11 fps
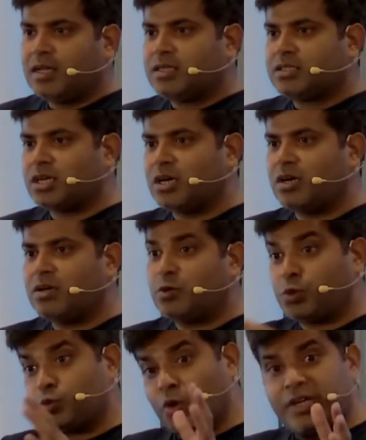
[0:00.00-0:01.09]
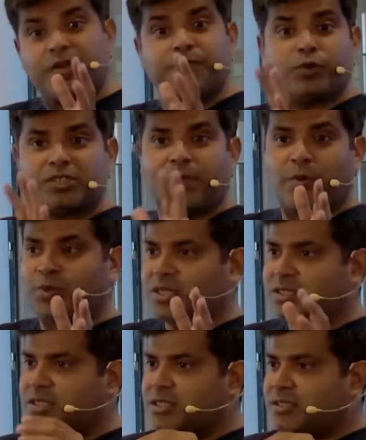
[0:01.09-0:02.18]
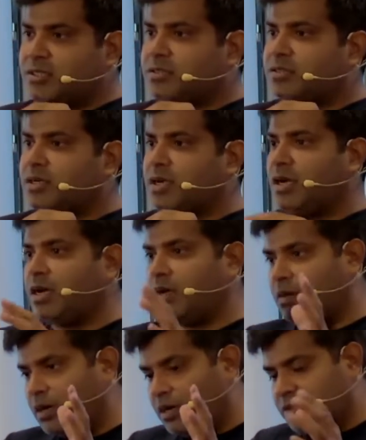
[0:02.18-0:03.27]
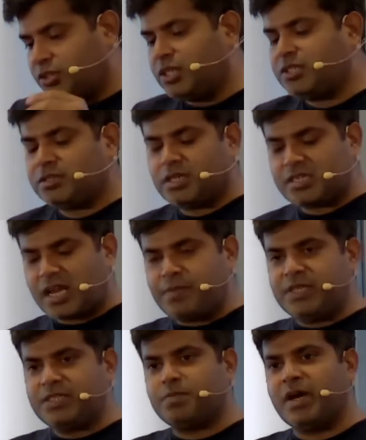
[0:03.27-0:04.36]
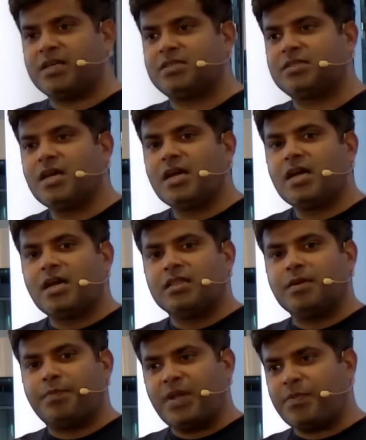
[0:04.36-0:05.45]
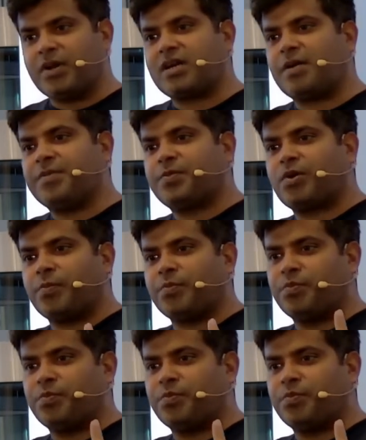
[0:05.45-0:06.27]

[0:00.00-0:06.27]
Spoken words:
So it was working for some of the engineers, sysadmins, but the people coming from